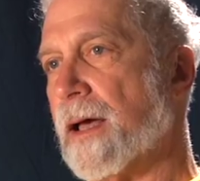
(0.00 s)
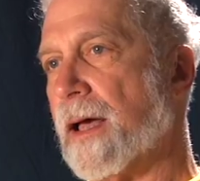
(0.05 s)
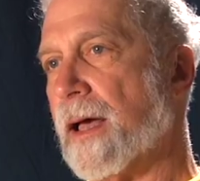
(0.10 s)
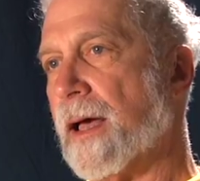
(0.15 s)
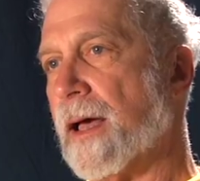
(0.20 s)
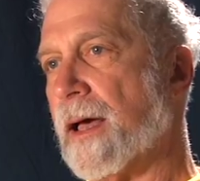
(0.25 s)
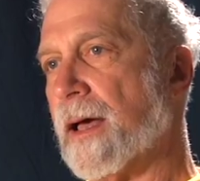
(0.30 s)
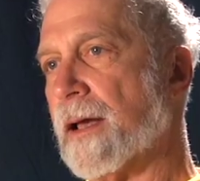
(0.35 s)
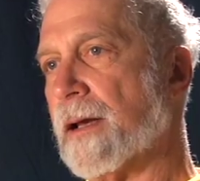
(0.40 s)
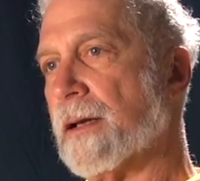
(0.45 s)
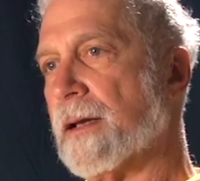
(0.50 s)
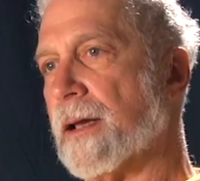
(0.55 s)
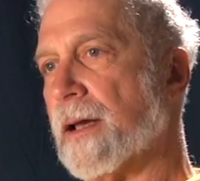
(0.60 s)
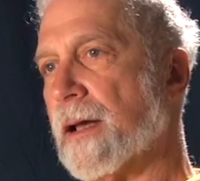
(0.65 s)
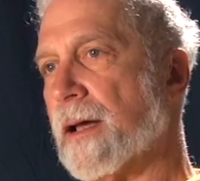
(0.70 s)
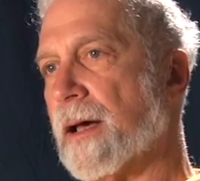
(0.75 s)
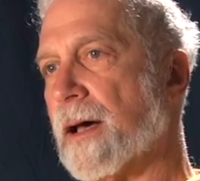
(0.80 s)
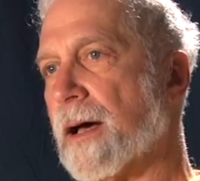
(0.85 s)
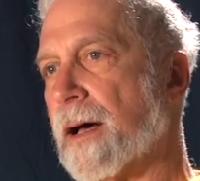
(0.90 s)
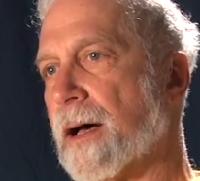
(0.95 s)
And
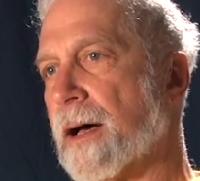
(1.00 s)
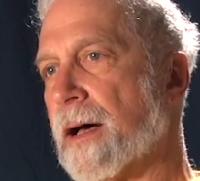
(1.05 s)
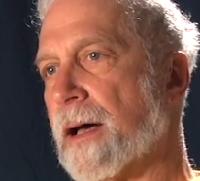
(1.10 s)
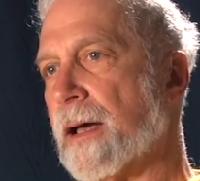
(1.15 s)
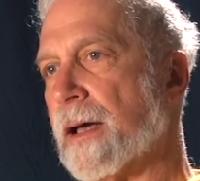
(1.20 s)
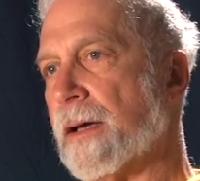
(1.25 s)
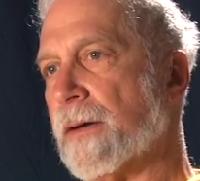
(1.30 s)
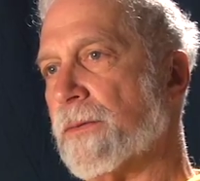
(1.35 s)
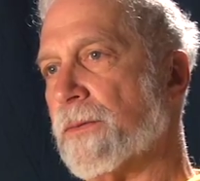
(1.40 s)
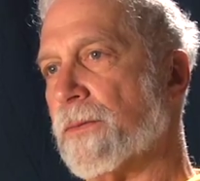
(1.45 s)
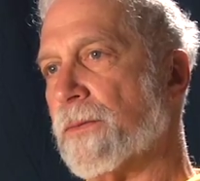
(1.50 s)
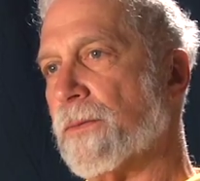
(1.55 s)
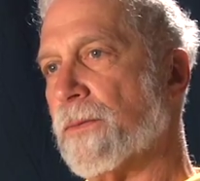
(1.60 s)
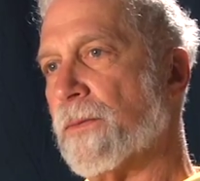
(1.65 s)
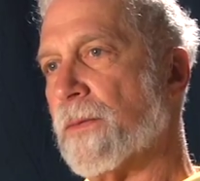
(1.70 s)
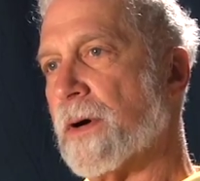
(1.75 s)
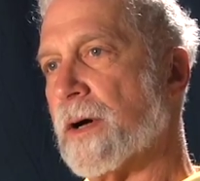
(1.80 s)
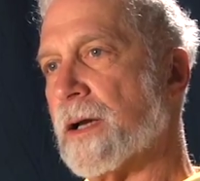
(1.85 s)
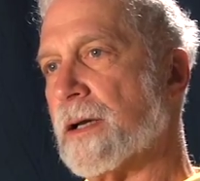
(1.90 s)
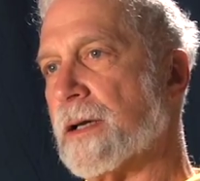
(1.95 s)
I
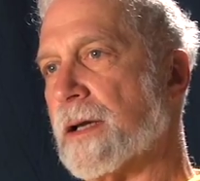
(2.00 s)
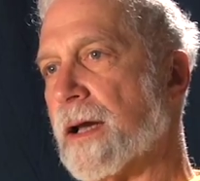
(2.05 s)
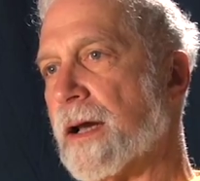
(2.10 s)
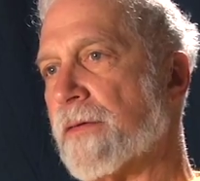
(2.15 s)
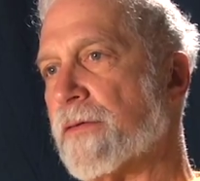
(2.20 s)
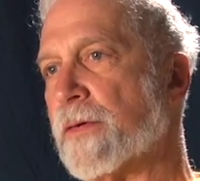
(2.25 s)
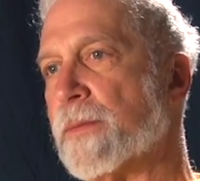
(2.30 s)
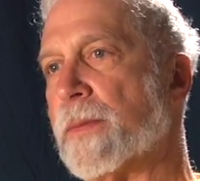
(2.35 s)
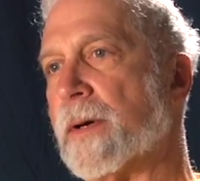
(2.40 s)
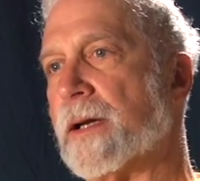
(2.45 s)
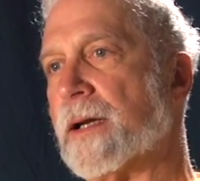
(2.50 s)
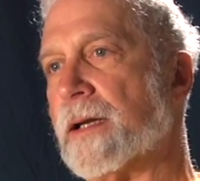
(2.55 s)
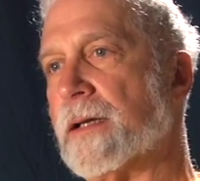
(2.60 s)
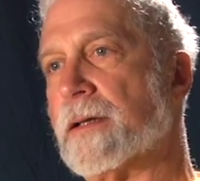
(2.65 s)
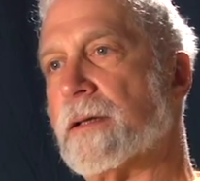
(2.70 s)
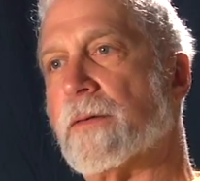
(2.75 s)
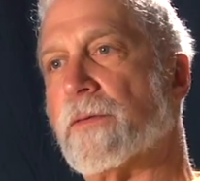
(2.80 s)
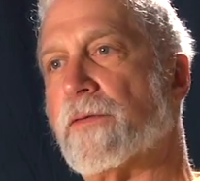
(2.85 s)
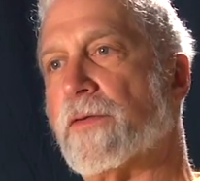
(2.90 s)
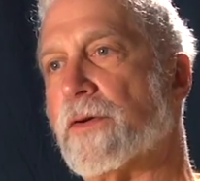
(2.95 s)
want everybody
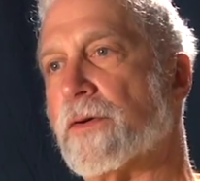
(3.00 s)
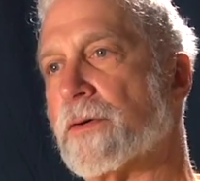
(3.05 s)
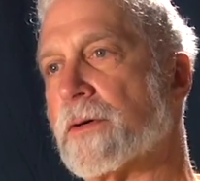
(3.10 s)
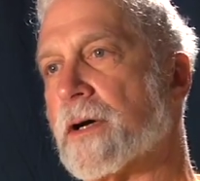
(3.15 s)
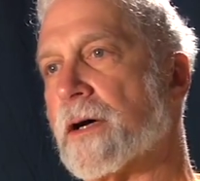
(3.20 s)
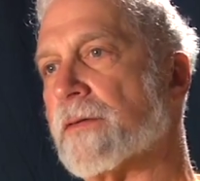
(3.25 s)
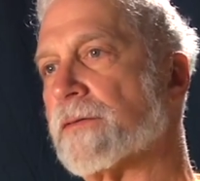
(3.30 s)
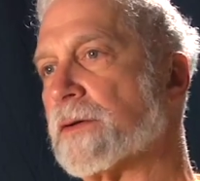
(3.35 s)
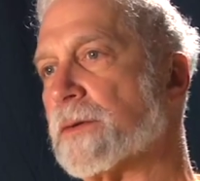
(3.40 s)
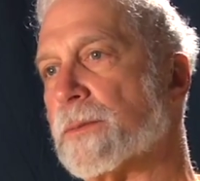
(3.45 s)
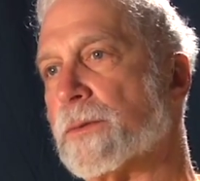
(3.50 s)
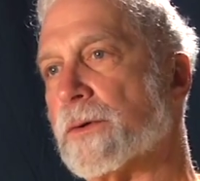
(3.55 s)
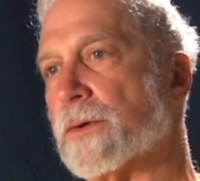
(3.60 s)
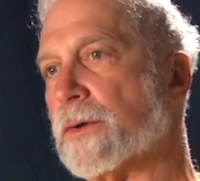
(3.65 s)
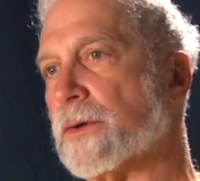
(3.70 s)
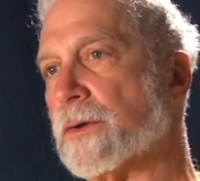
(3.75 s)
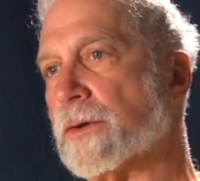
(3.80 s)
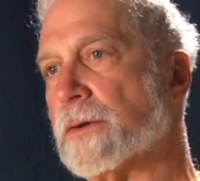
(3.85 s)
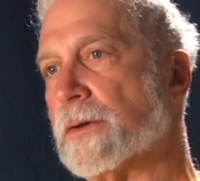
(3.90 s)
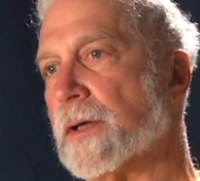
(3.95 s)
to feel
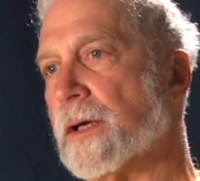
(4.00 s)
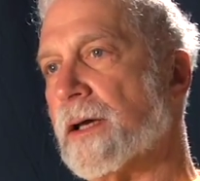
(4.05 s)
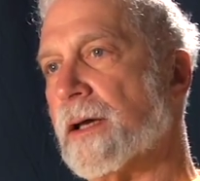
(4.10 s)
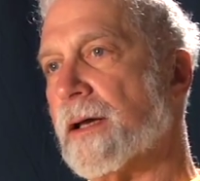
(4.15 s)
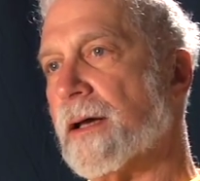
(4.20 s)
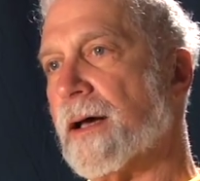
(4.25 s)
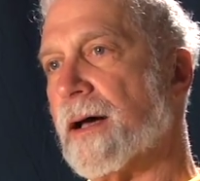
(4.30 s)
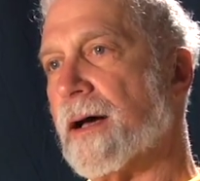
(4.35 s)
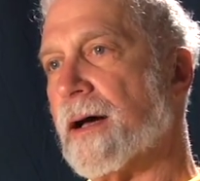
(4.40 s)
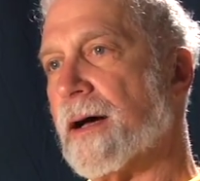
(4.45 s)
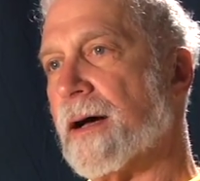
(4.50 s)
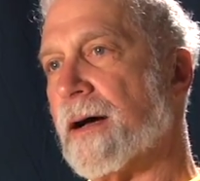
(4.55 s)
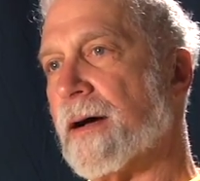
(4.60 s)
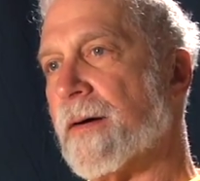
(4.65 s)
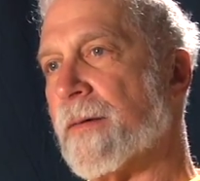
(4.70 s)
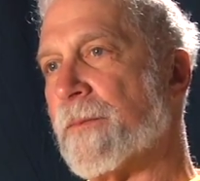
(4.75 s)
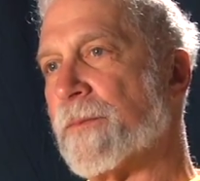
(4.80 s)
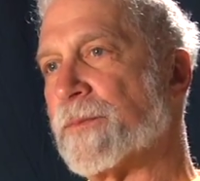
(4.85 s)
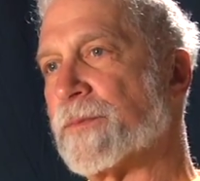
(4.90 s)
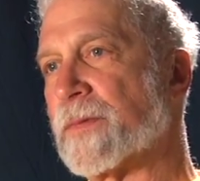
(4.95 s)
comfortable
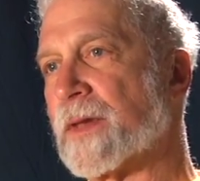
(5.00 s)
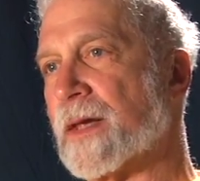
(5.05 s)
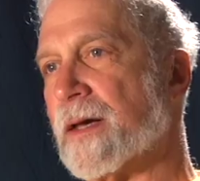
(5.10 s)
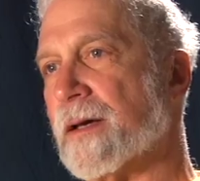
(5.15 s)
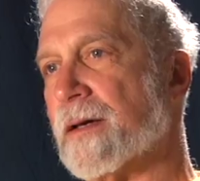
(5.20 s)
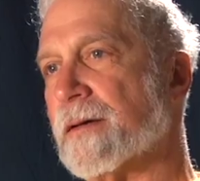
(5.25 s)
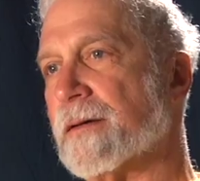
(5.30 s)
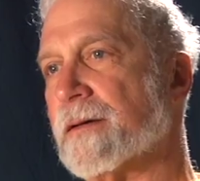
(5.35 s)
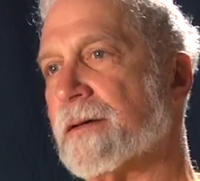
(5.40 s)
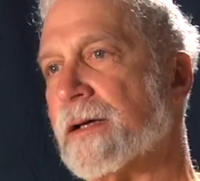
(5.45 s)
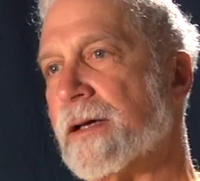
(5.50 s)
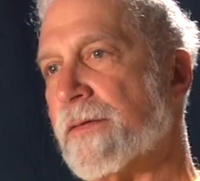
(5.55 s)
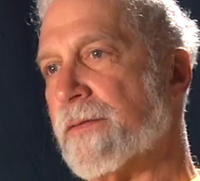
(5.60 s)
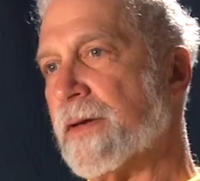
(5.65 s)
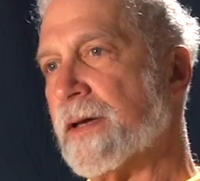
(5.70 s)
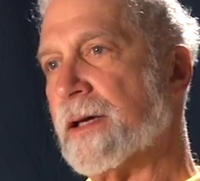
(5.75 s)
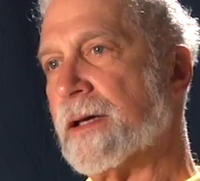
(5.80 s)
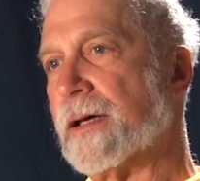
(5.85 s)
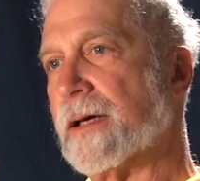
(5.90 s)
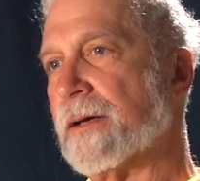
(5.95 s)
um,
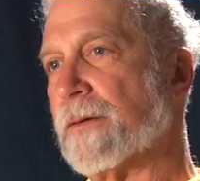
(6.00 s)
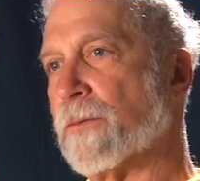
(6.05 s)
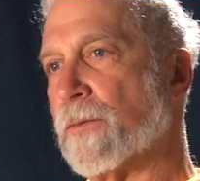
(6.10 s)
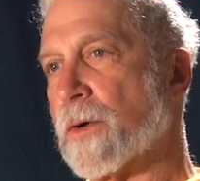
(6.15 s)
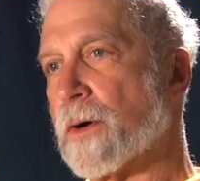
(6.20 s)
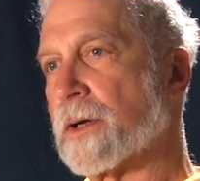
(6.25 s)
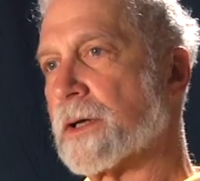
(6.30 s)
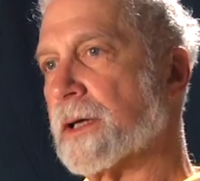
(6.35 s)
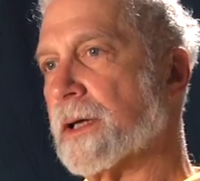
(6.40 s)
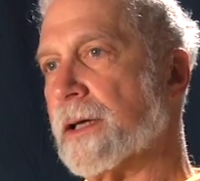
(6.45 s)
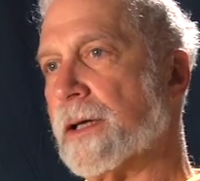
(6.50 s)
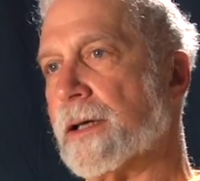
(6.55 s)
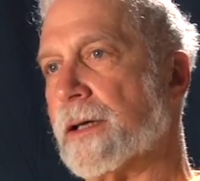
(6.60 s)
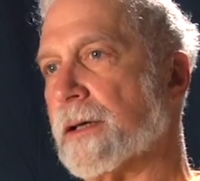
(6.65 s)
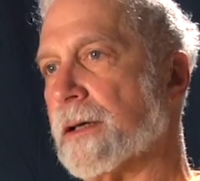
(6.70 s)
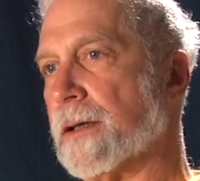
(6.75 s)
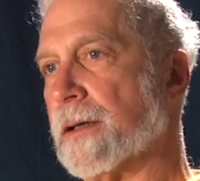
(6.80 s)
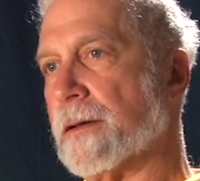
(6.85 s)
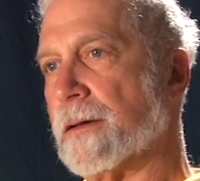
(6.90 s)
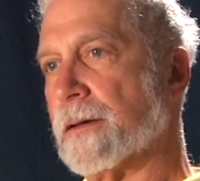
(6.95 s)
living and working
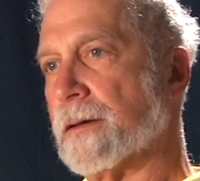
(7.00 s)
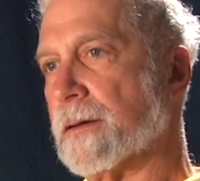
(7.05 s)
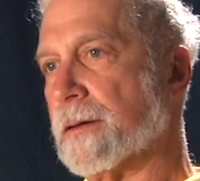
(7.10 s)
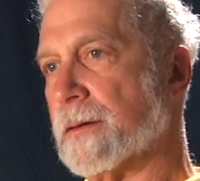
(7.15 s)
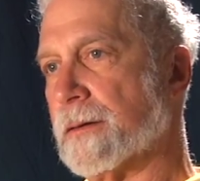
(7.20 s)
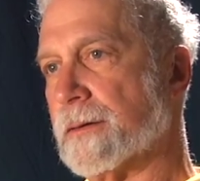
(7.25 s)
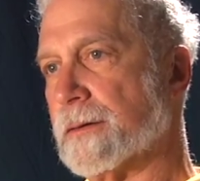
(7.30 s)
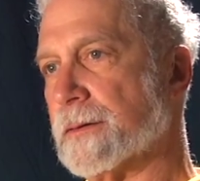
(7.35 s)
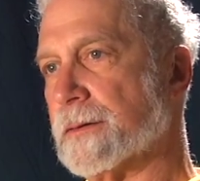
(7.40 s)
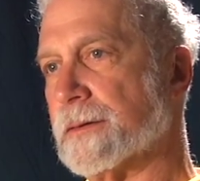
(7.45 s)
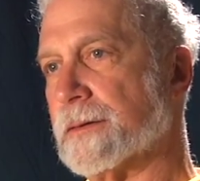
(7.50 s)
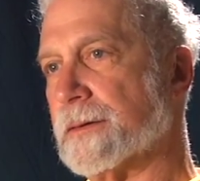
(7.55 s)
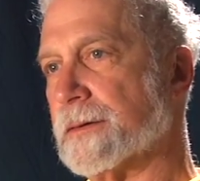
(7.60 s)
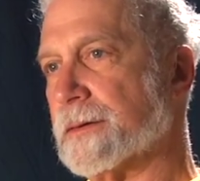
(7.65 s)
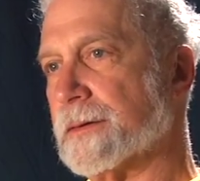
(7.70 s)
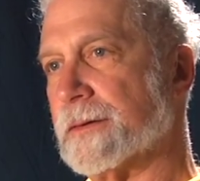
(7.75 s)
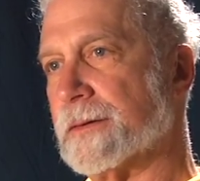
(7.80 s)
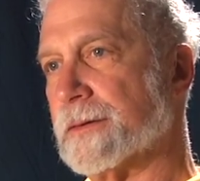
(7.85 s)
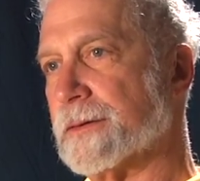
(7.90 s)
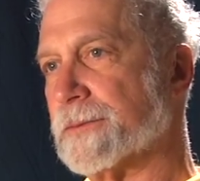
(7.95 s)
and
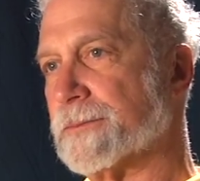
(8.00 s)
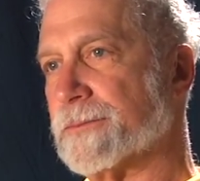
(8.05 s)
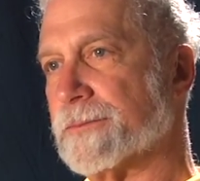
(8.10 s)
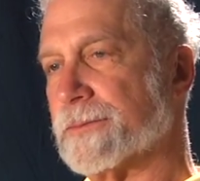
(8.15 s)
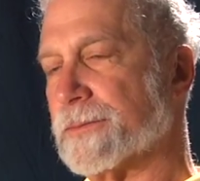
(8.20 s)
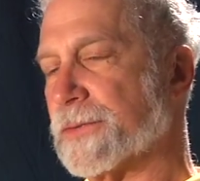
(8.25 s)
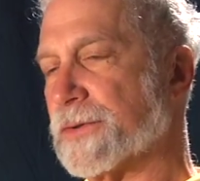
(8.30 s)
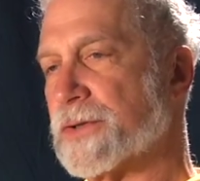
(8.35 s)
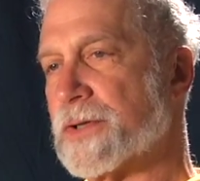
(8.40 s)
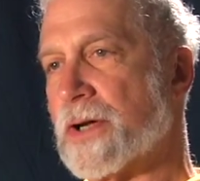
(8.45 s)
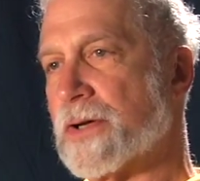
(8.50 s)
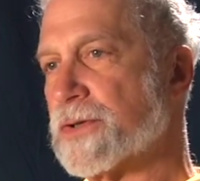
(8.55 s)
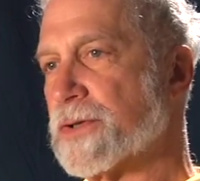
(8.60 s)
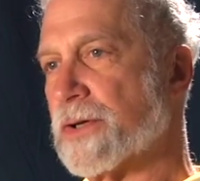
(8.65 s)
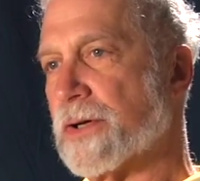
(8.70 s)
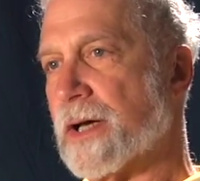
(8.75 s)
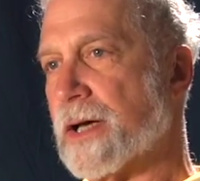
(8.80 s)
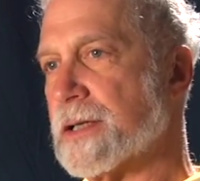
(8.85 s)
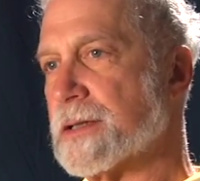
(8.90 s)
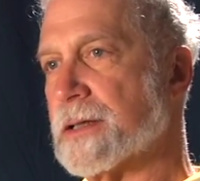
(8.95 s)

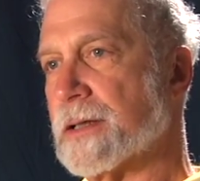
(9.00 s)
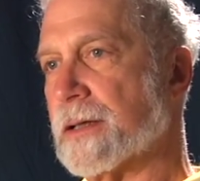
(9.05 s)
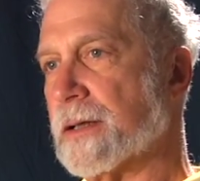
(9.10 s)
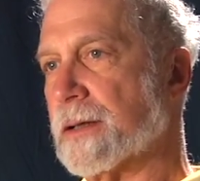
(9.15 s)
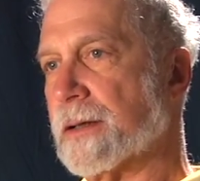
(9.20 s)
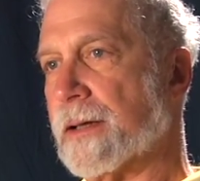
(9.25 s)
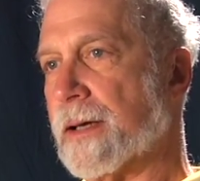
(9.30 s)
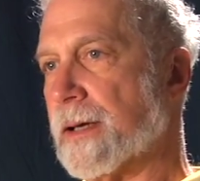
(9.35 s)
socializing in